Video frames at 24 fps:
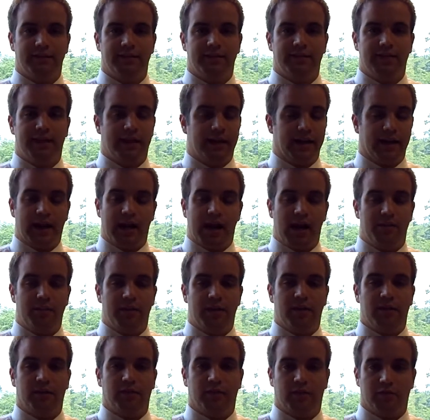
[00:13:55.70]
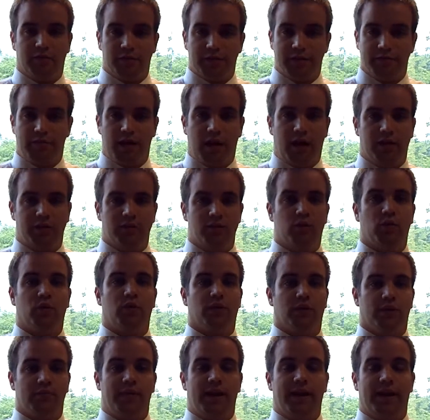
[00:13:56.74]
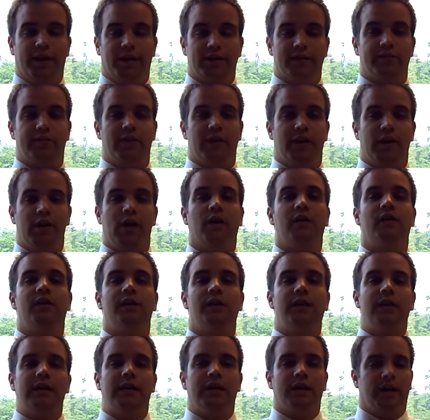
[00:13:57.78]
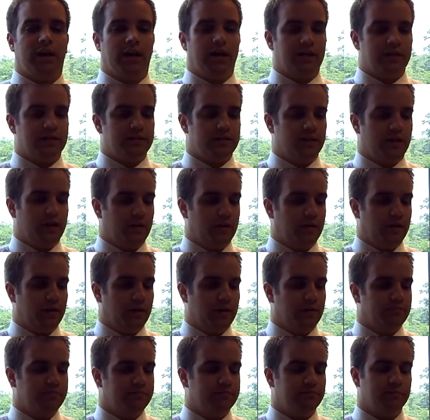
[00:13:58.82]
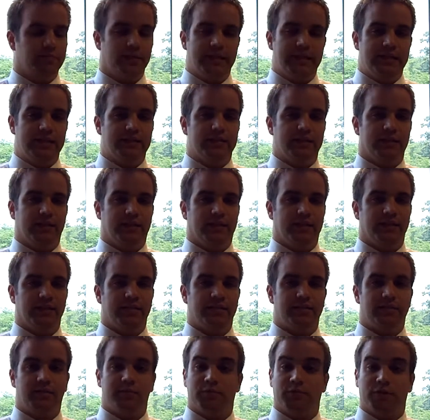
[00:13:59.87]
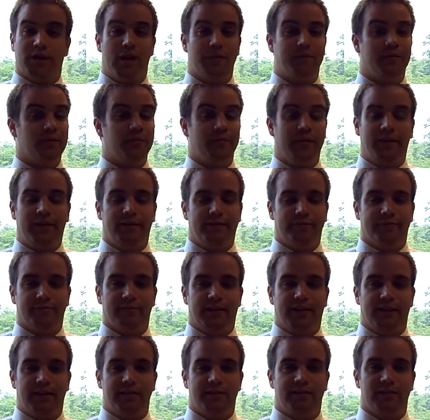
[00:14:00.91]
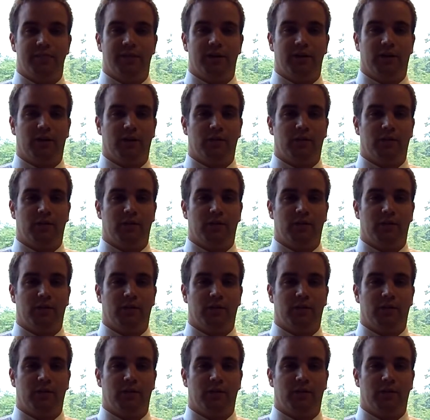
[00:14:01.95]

in a comment or a response or in my next video. So please subscribe to me and submit all